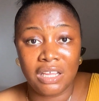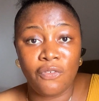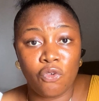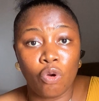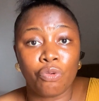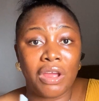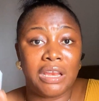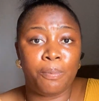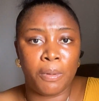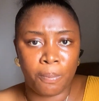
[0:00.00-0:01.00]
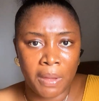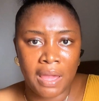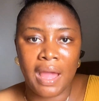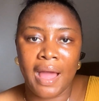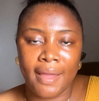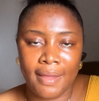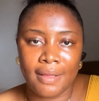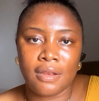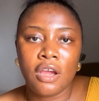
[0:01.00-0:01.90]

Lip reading: if you already prepare ahead.